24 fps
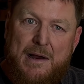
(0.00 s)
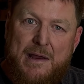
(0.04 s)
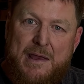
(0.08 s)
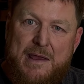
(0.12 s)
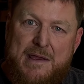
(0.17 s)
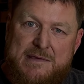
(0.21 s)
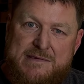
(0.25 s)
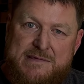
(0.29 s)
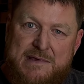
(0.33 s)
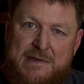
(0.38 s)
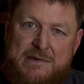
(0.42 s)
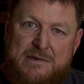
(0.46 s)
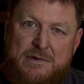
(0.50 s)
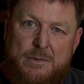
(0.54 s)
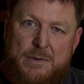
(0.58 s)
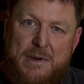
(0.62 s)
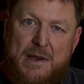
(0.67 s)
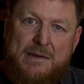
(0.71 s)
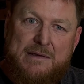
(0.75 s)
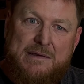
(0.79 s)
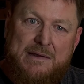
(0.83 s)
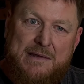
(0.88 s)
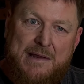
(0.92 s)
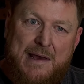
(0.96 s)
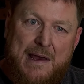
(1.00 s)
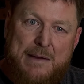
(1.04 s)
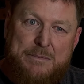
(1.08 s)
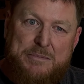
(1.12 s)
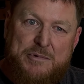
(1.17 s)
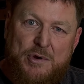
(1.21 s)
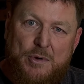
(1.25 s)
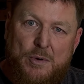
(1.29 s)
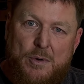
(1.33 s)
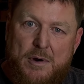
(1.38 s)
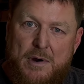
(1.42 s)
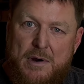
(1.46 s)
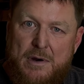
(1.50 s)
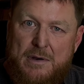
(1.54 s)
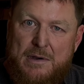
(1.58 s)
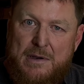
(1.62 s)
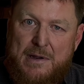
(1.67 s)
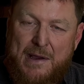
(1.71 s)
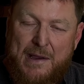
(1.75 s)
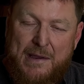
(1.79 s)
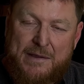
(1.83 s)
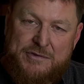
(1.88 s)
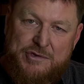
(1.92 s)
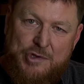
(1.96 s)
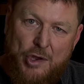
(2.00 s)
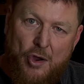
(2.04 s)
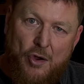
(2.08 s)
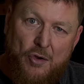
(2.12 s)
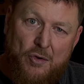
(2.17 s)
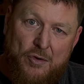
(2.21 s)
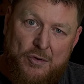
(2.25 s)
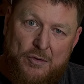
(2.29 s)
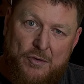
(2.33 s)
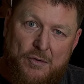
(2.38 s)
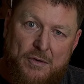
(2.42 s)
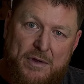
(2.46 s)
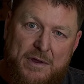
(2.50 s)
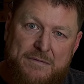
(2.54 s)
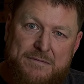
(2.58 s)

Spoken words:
is a direct adapter or like a dongle